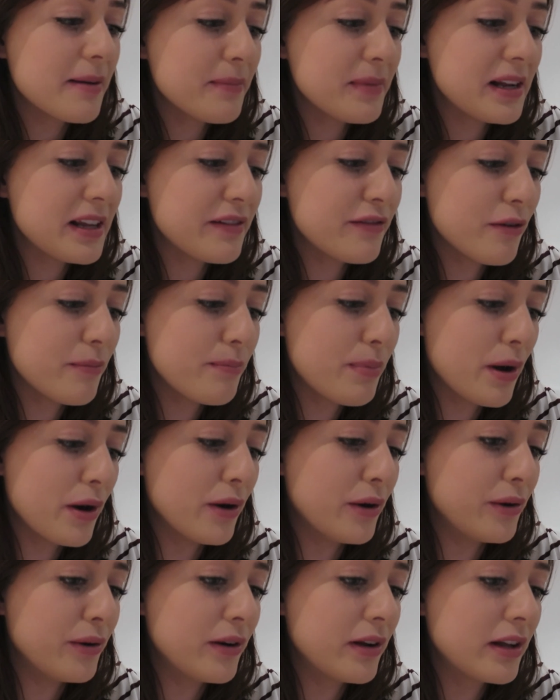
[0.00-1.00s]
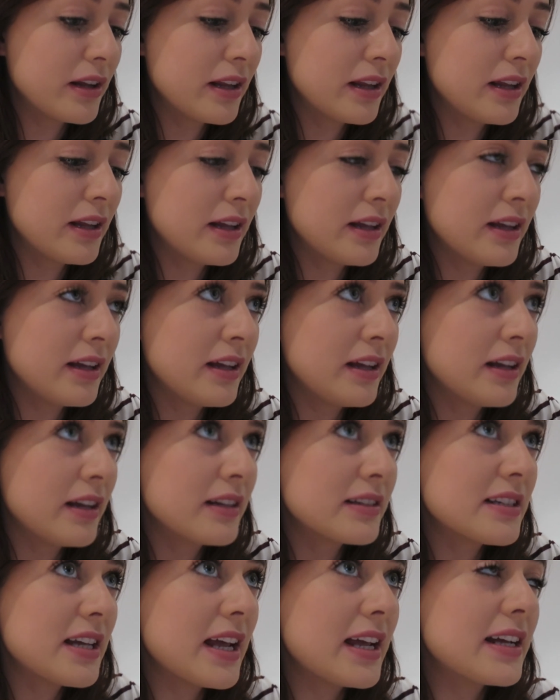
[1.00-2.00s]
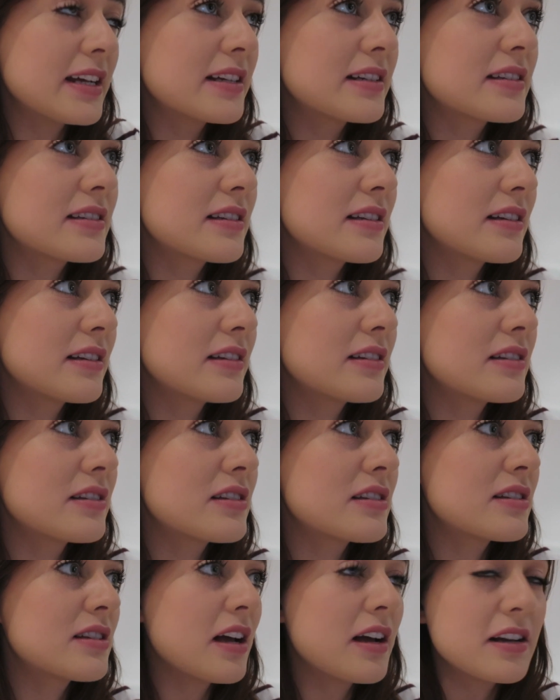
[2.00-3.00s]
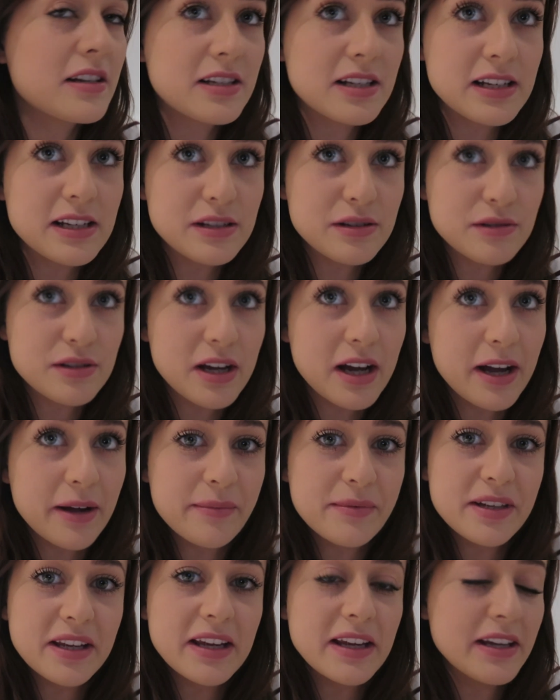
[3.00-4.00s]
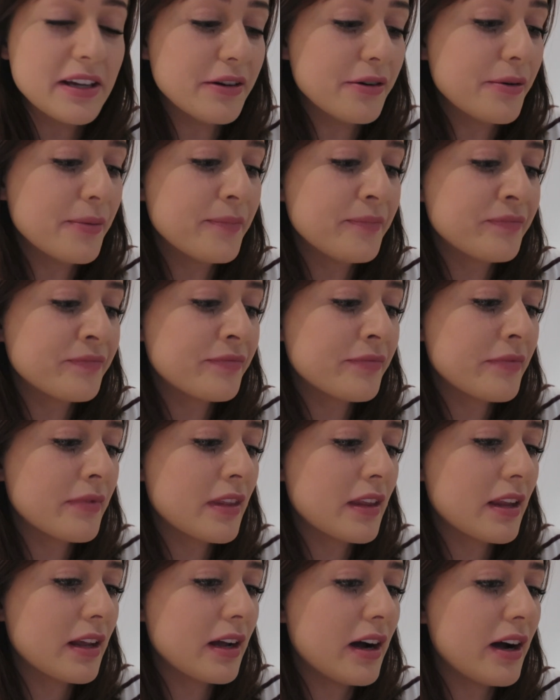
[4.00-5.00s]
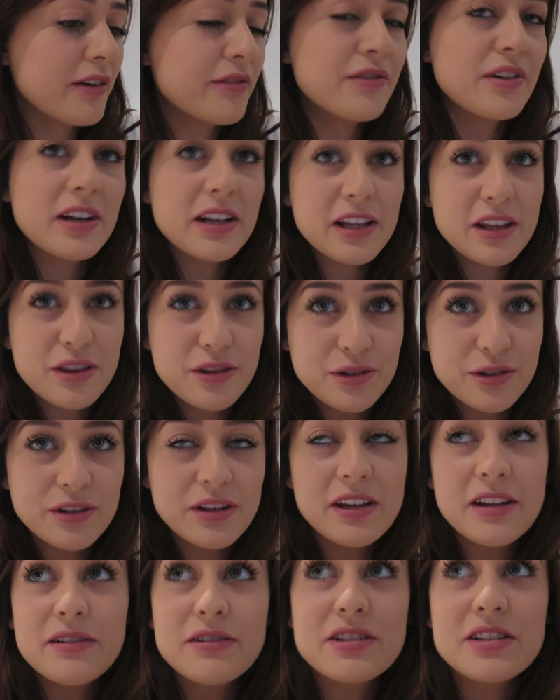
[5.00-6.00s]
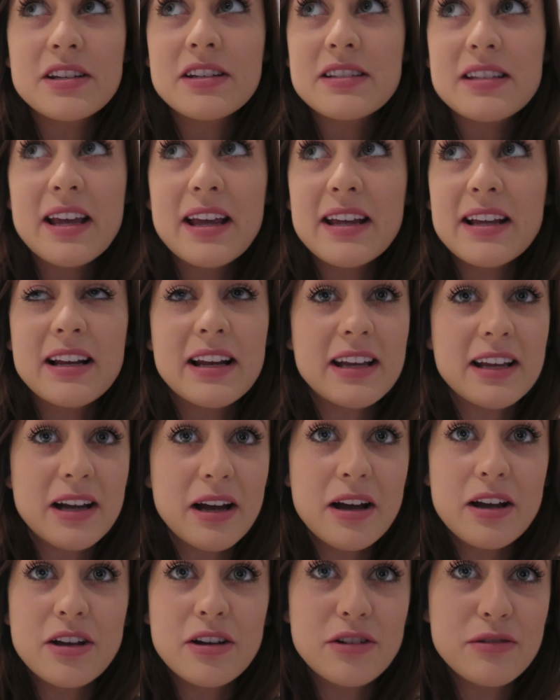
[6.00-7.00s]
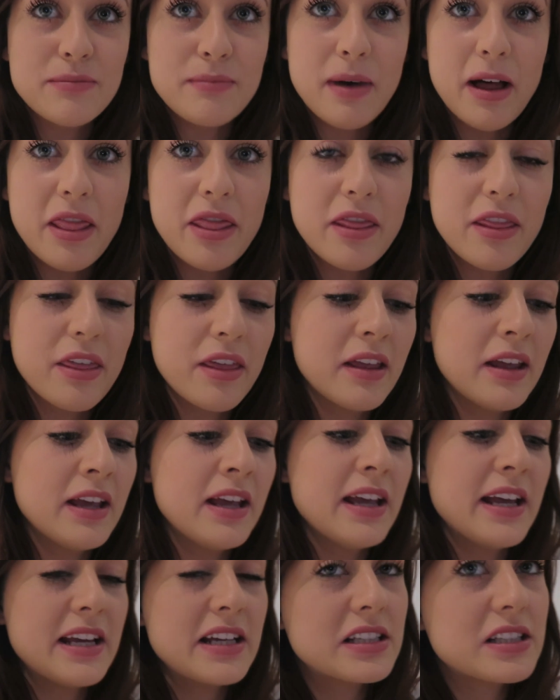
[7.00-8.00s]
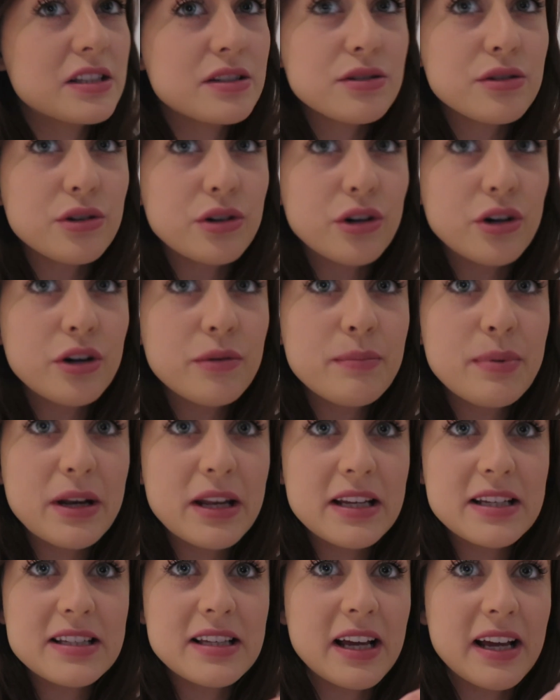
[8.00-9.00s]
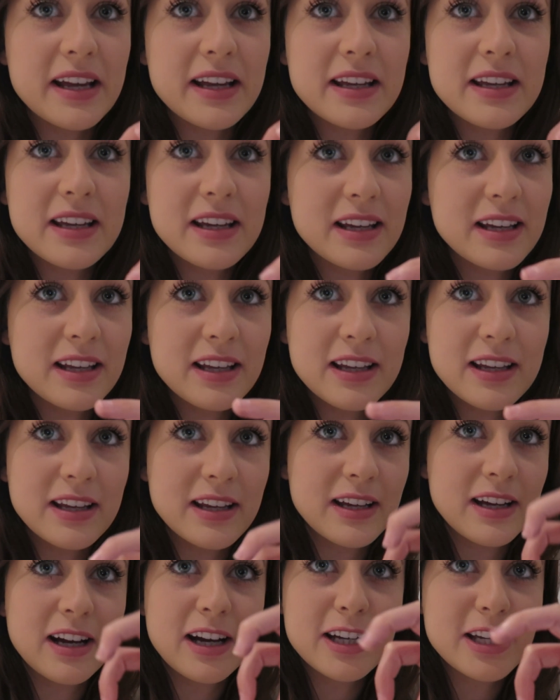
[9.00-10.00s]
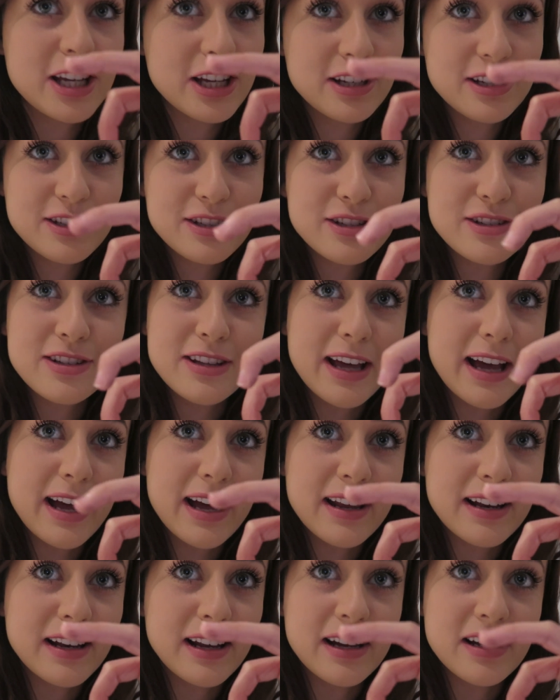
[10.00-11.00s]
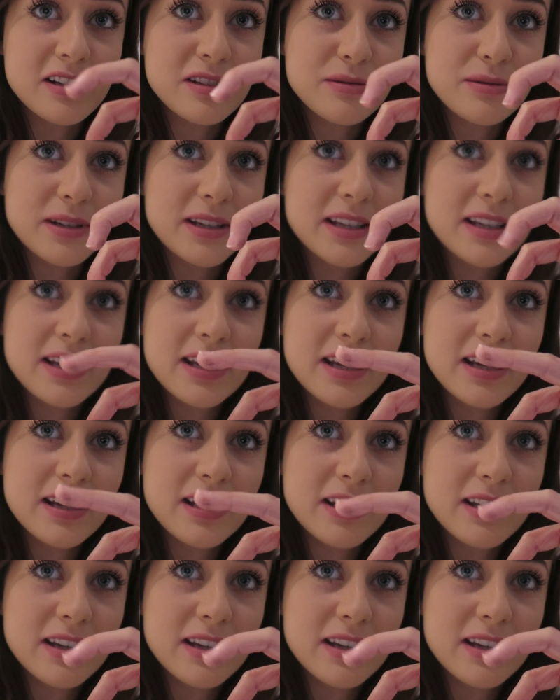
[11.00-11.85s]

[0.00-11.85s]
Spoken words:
Can't believe a bone takes such little time to heal. I really thought that it was going to take like a good month. It's sore, but it's like, I couldn't do that last week.